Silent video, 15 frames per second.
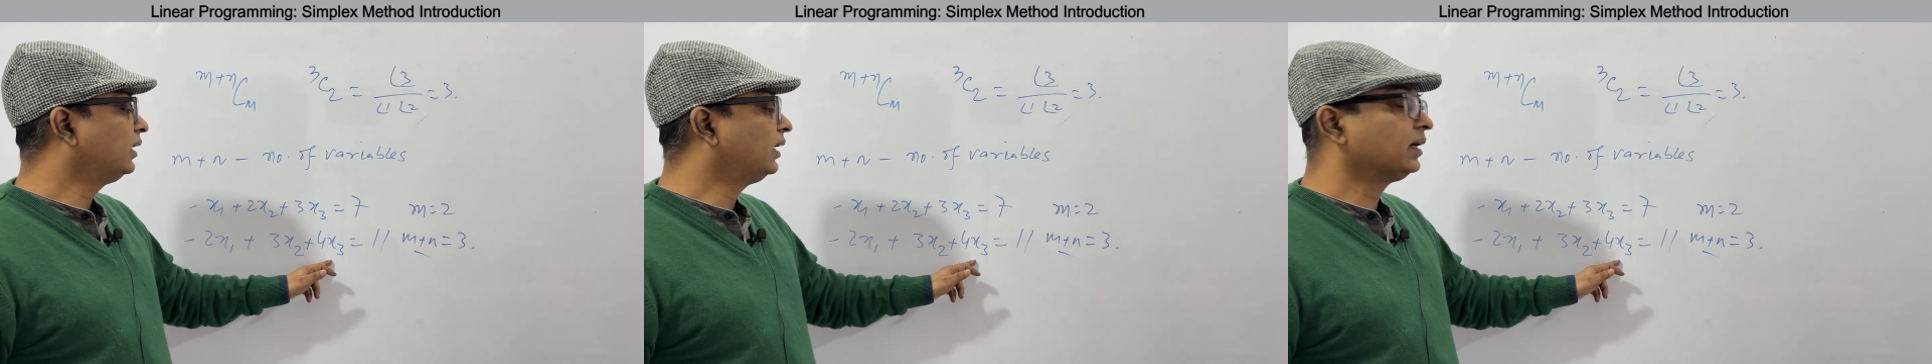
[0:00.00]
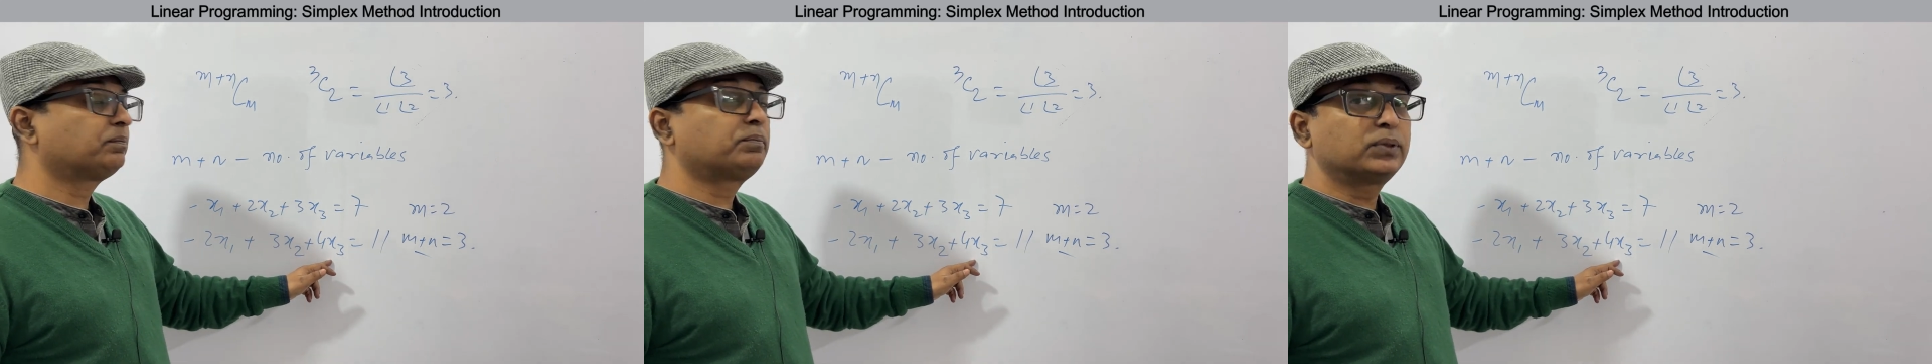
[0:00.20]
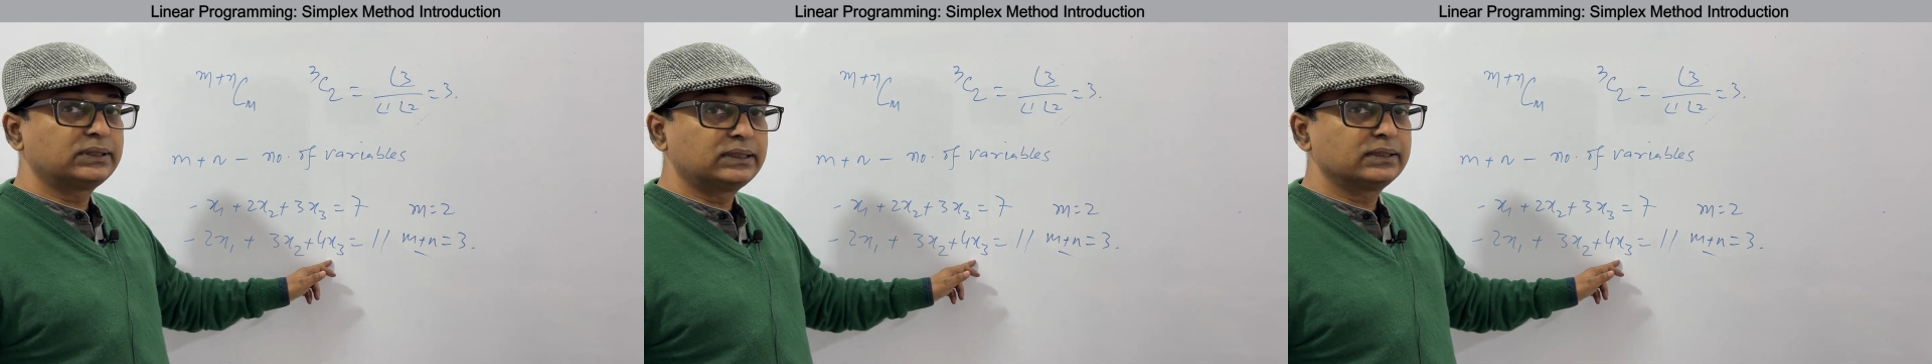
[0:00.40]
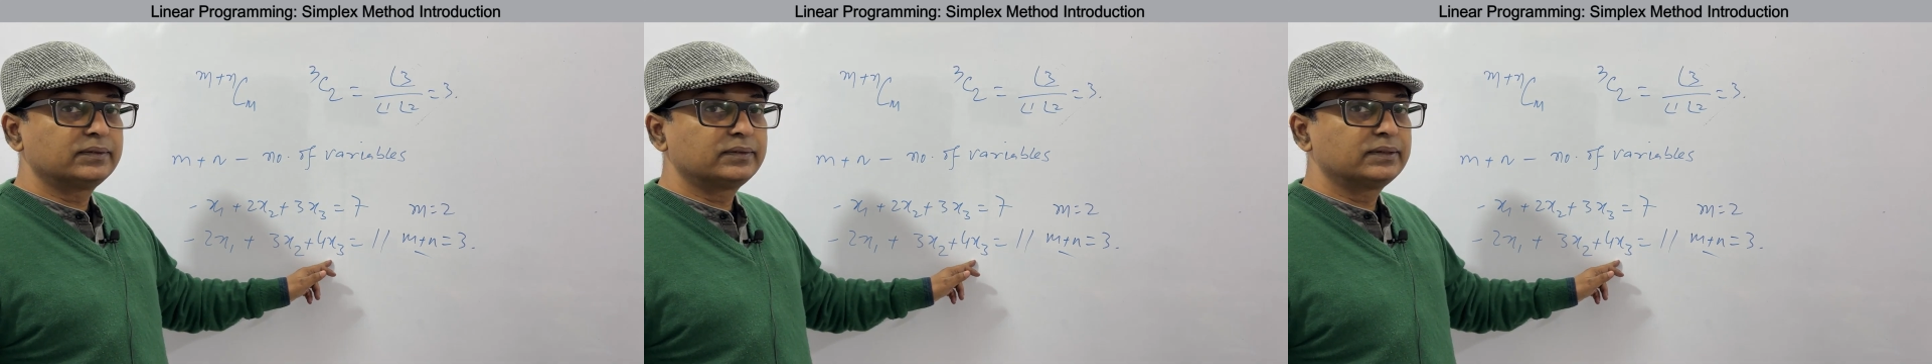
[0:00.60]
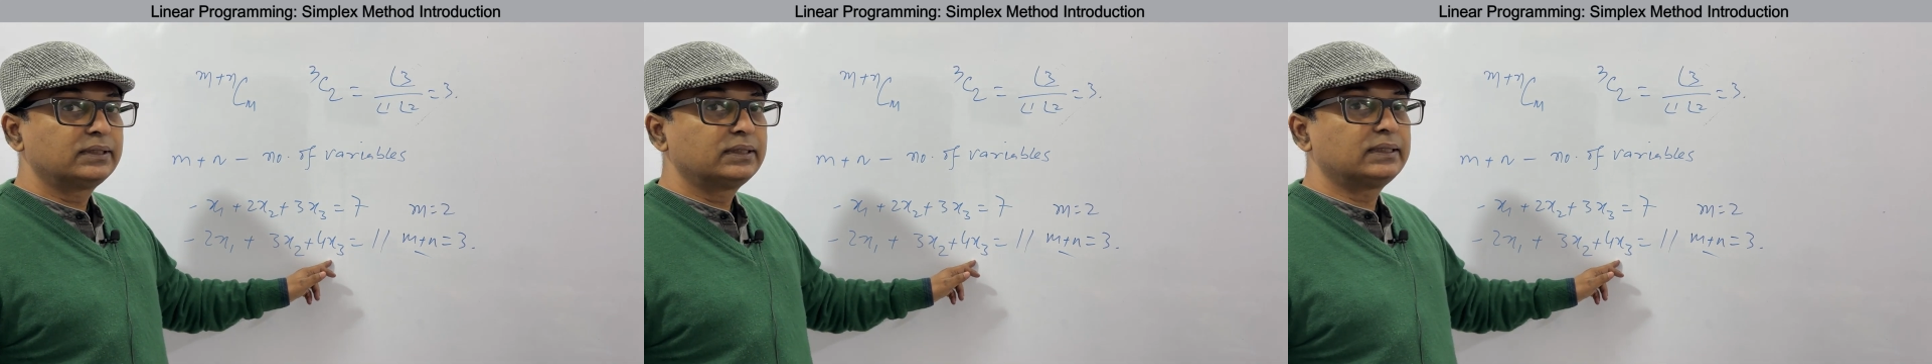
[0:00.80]
are
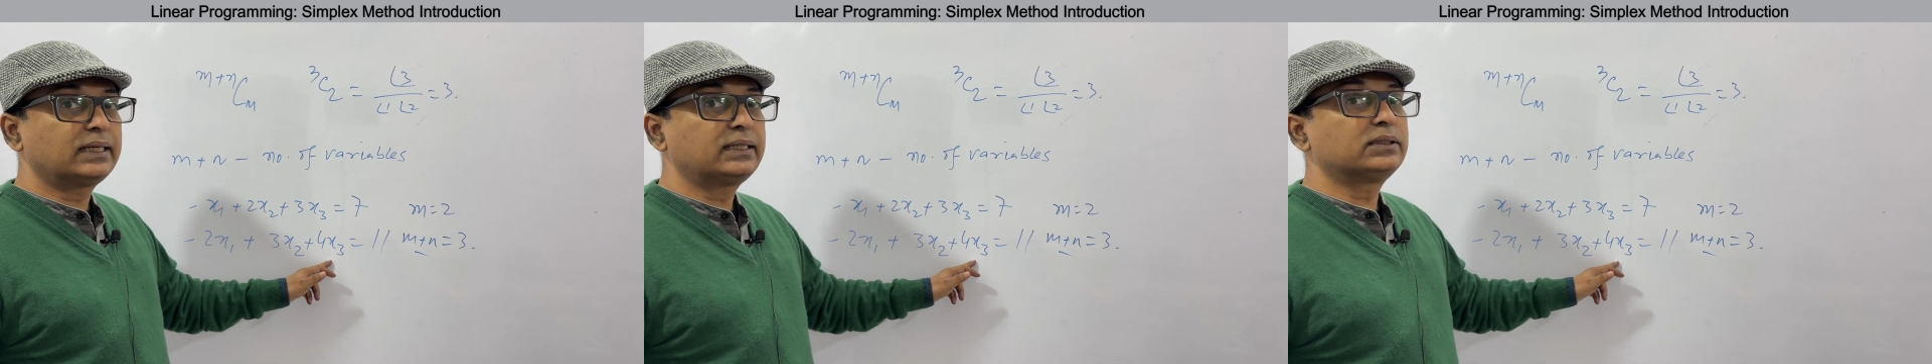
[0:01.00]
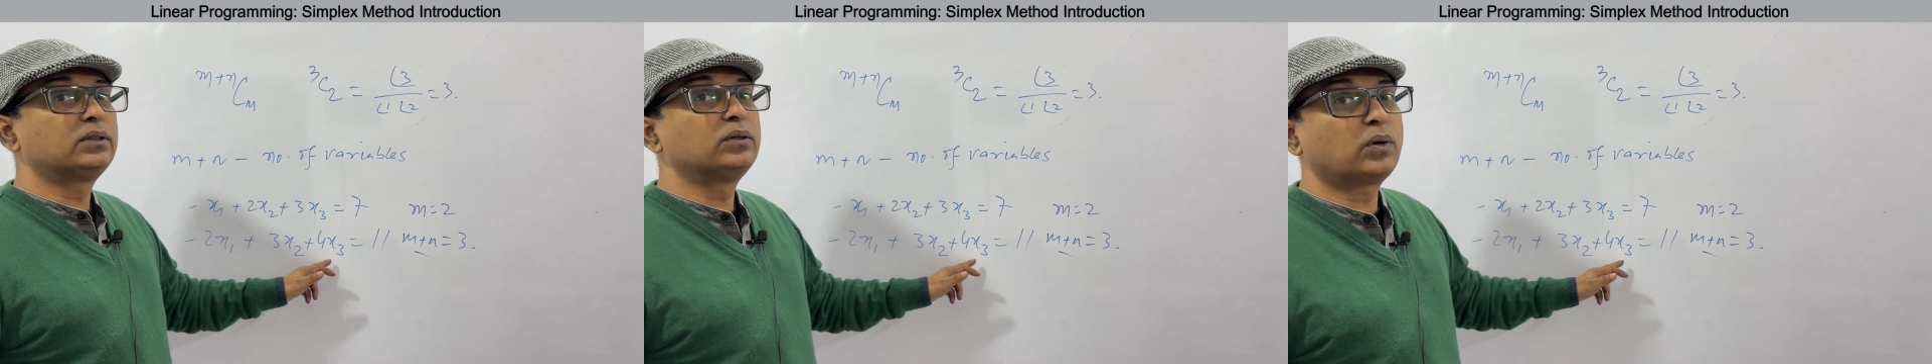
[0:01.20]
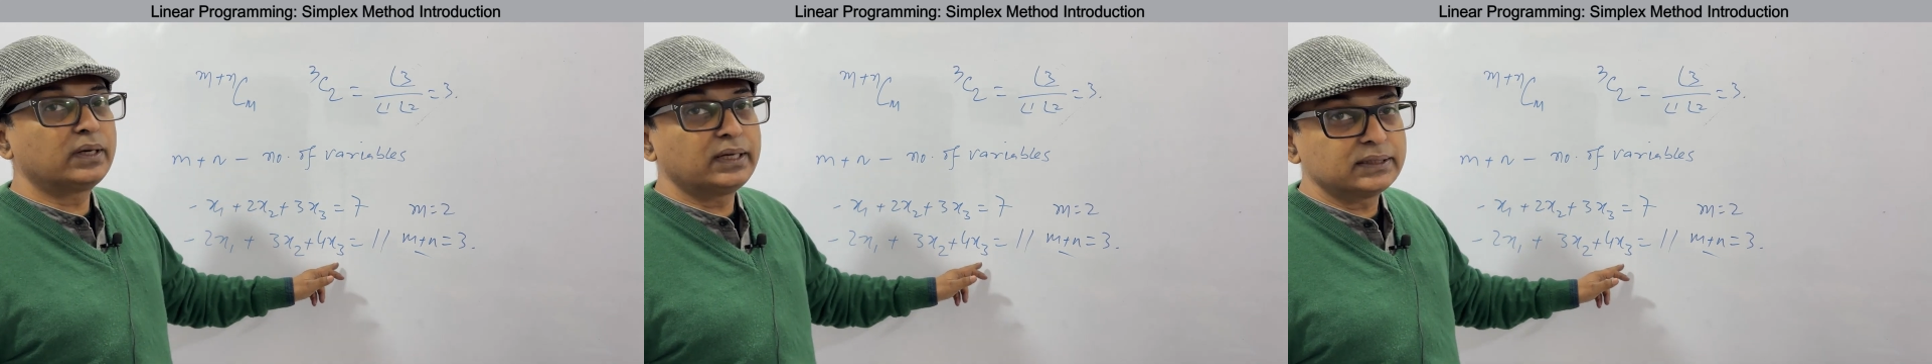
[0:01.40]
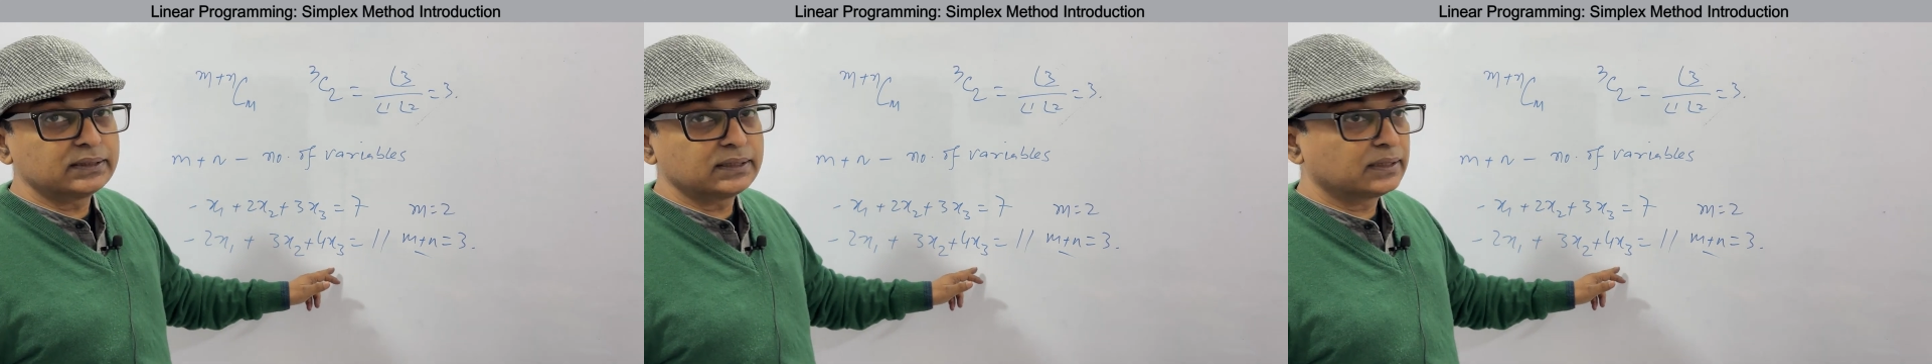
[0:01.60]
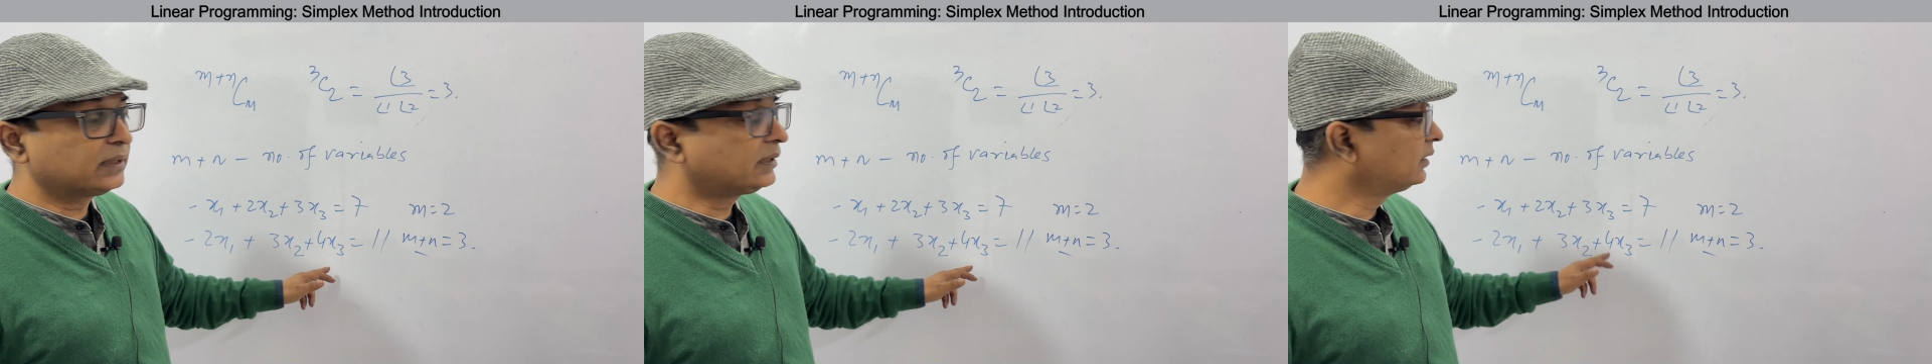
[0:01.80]
positive, that is
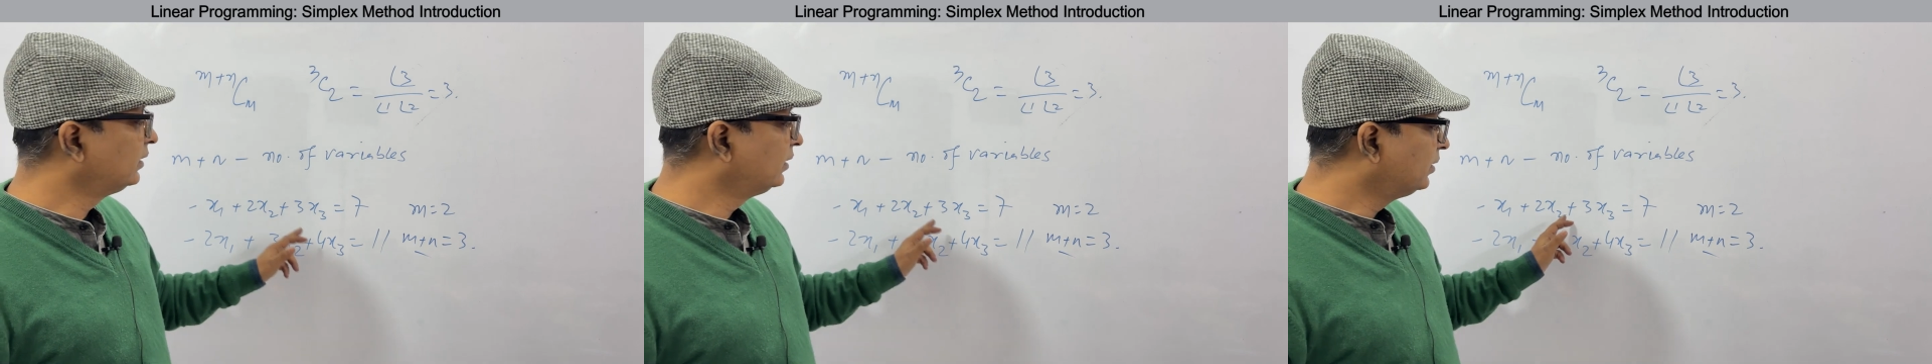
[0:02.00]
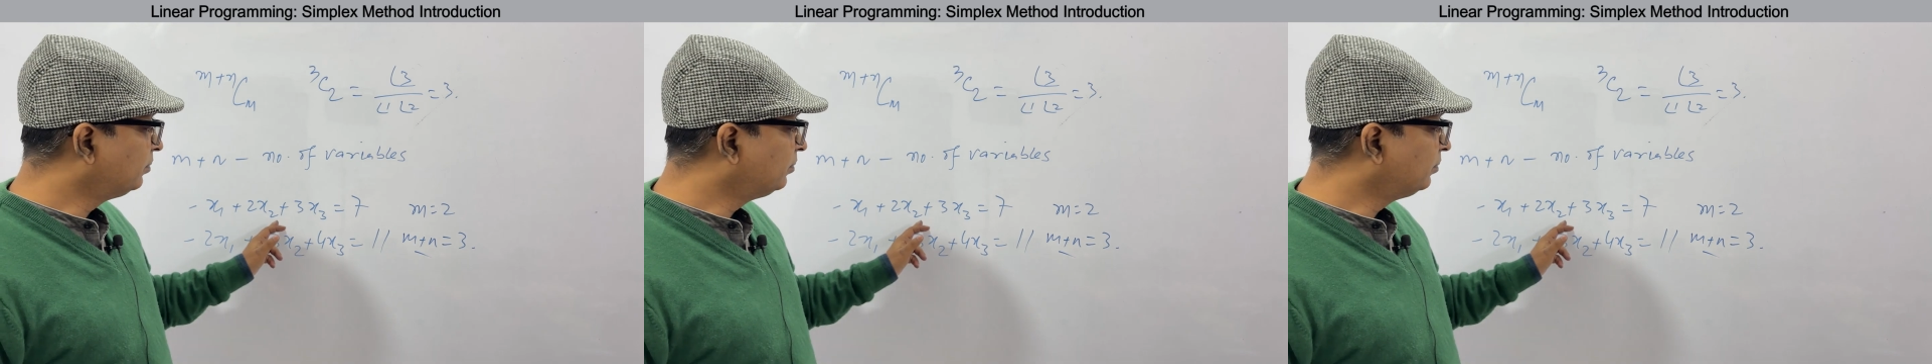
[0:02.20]
non-degenerate.